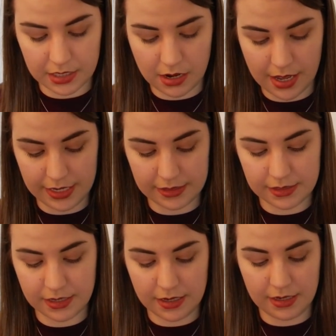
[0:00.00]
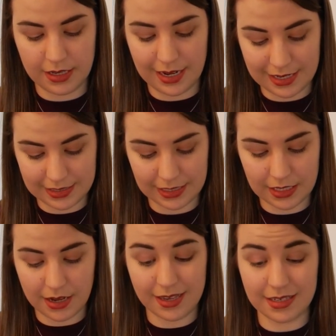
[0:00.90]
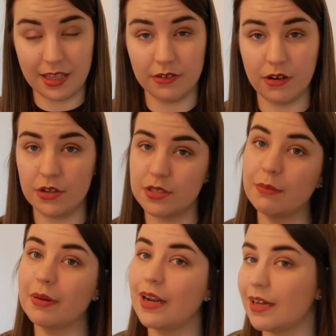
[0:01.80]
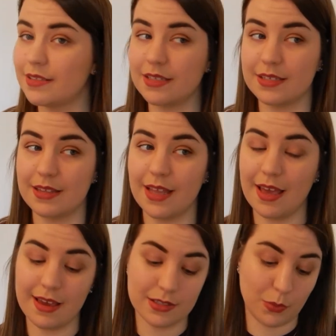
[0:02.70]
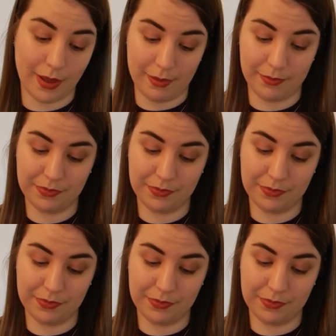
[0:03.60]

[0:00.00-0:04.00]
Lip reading: ties, elastic ties, and there are some plasters in there as well.